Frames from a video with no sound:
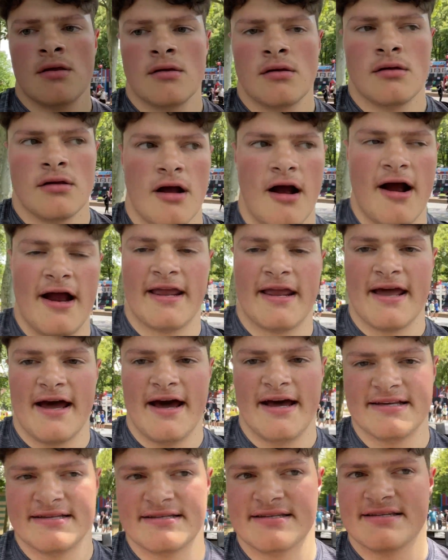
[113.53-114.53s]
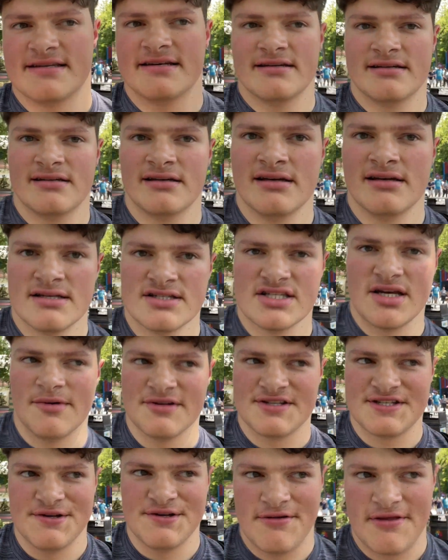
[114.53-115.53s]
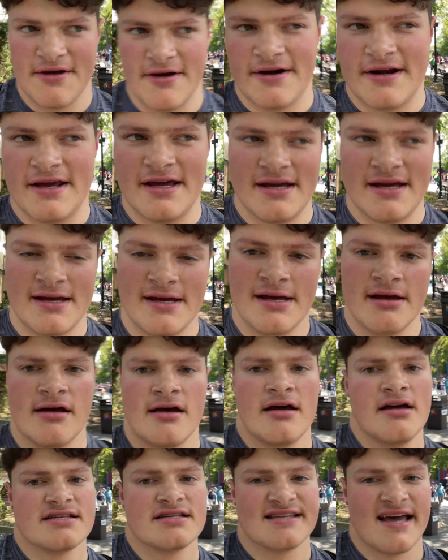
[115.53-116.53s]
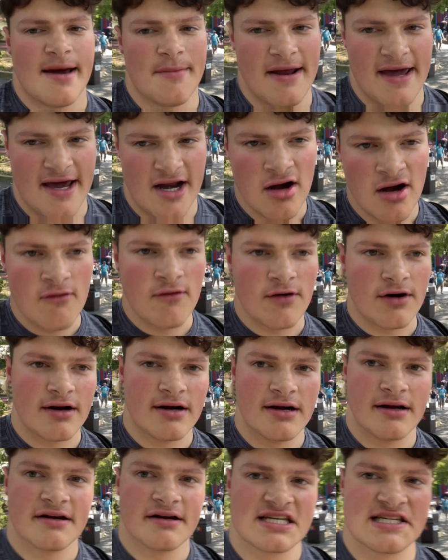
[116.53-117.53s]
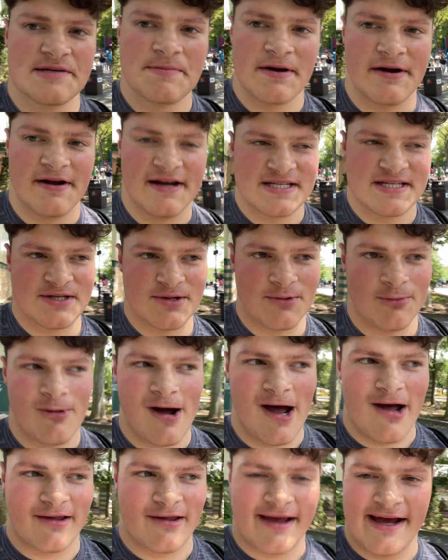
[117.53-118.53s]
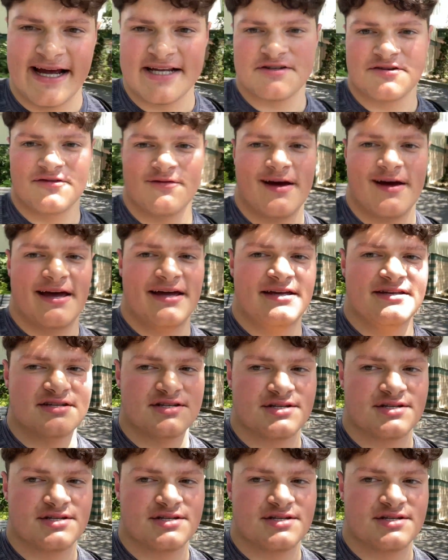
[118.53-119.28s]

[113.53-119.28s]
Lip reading: All right, guys, it's almost 2:30. Time to head over and experience Wildcat's Revenge.